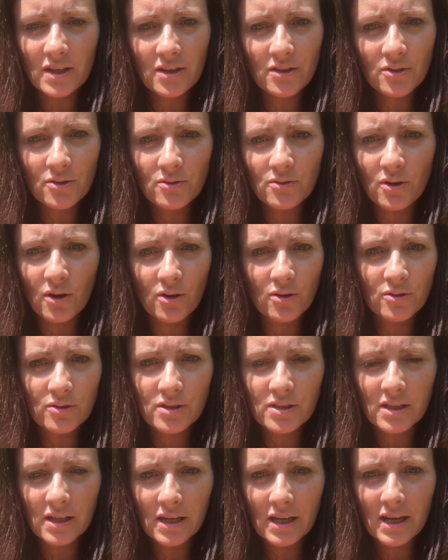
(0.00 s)
And who
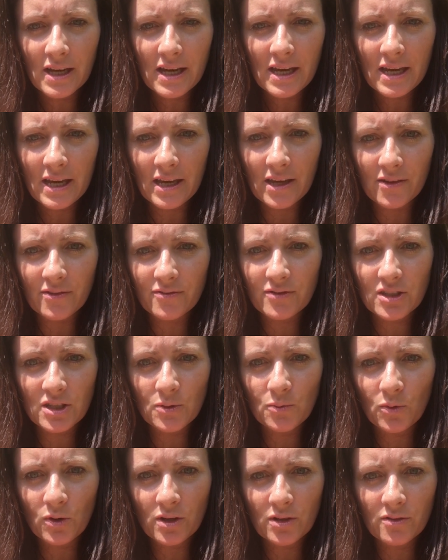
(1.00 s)
knows if
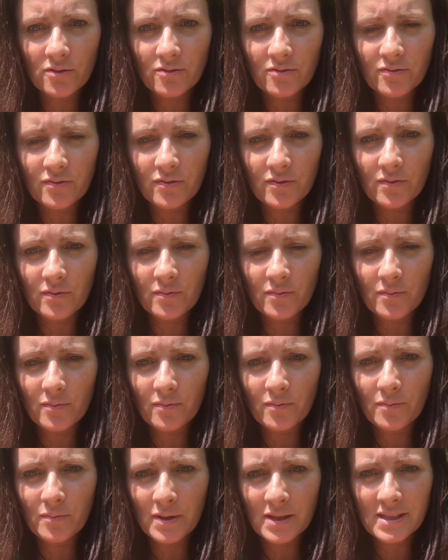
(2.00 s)
she would have
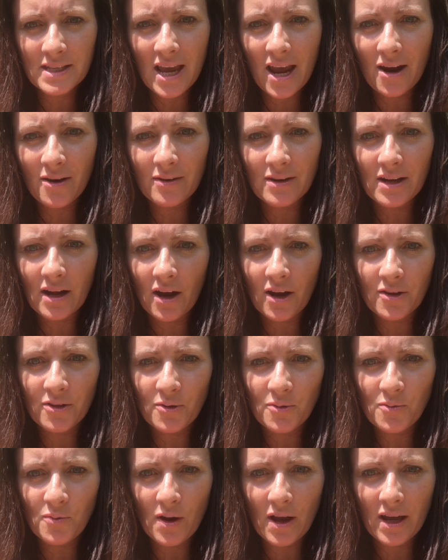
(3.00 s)
miscarried
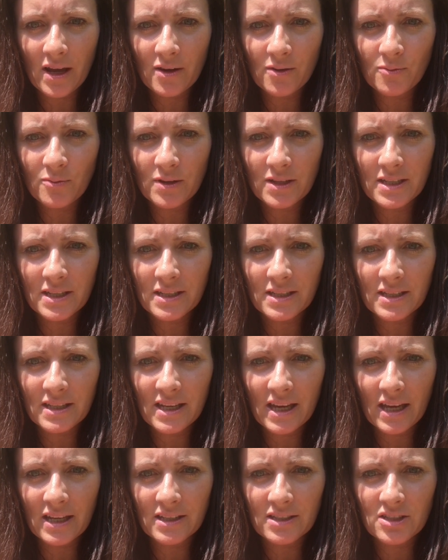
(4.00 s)
either way. We
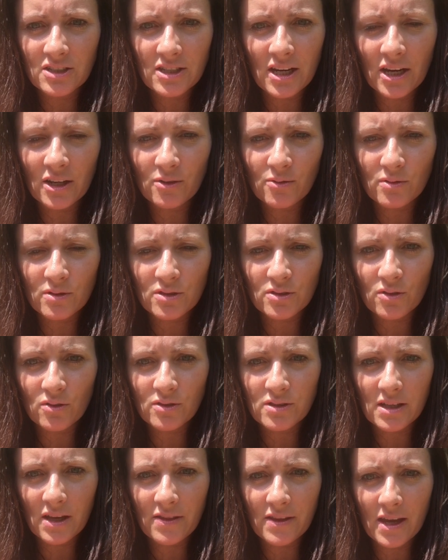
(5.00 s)
didn't get genetic
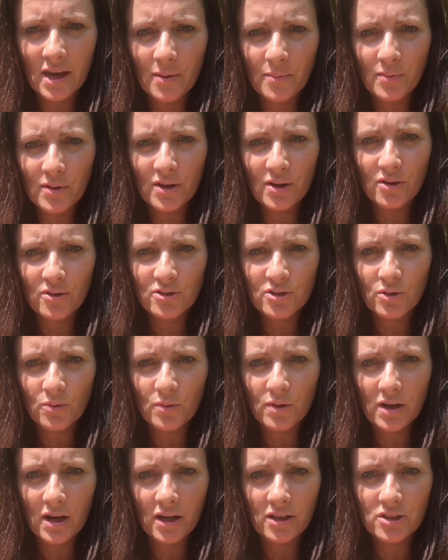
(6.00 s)
results on the embryo, so
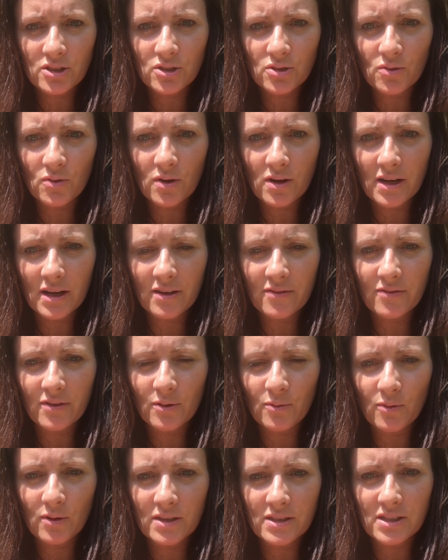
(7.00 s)
we're not sure if
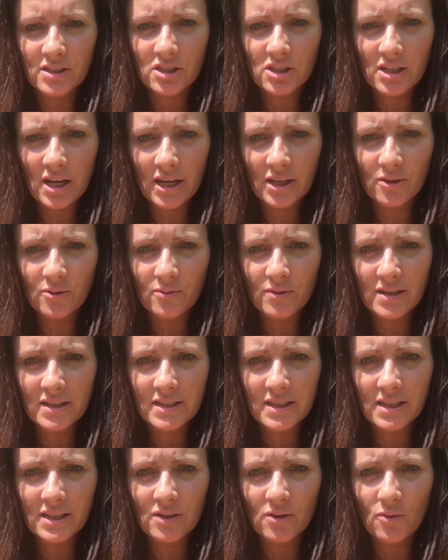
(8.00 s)
it was a genetic
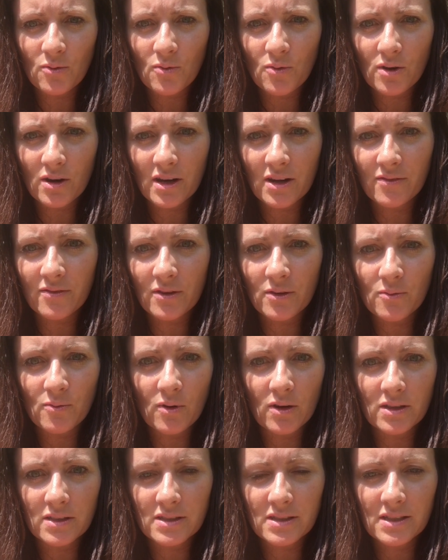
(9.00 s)
reason or if it
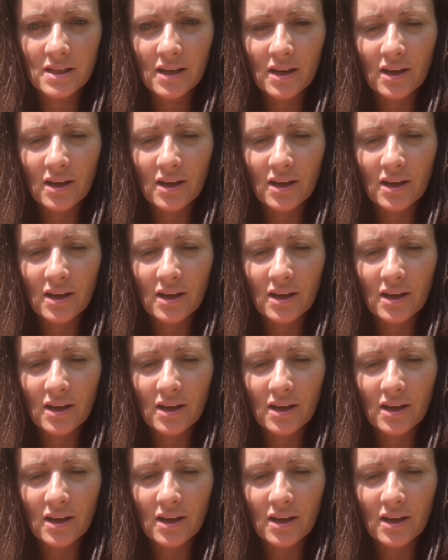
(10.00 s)
was